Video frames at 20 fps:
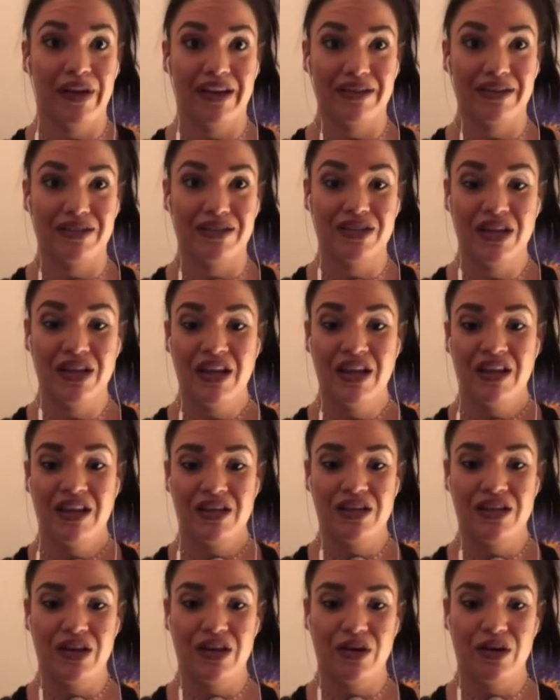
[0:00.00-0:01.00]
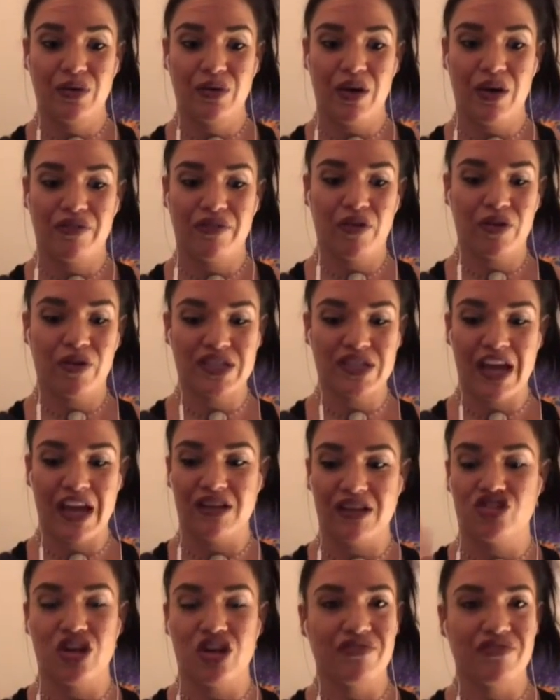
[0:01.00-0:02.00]
And, you know, of course I
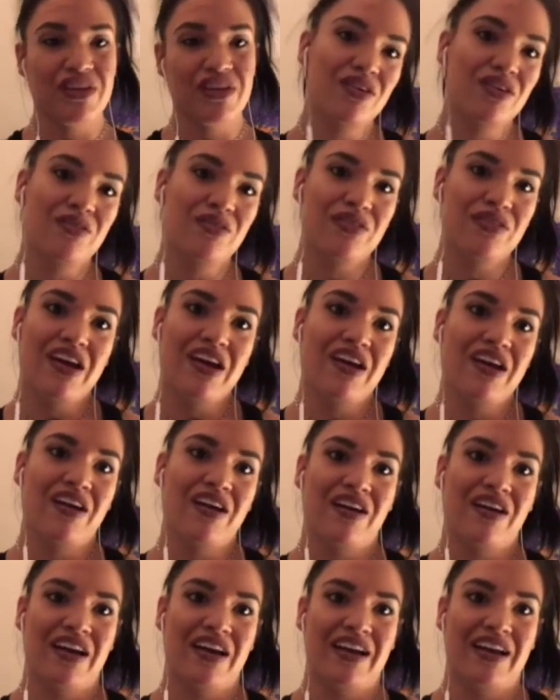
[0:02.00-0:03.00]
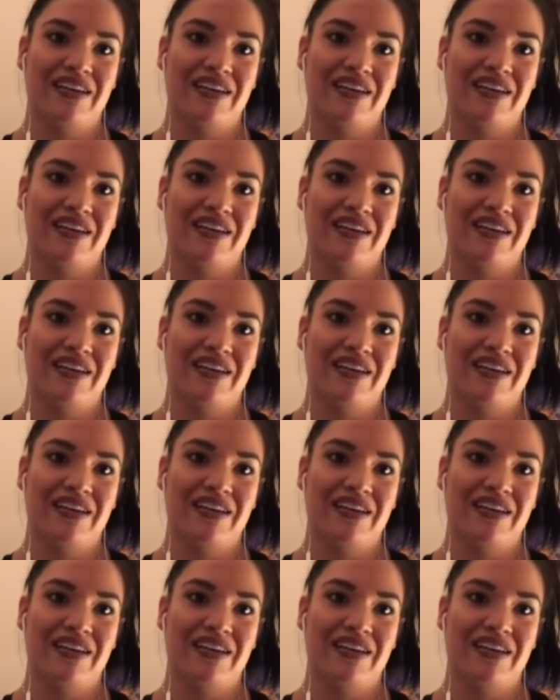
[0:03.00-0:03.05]
had Chavito there.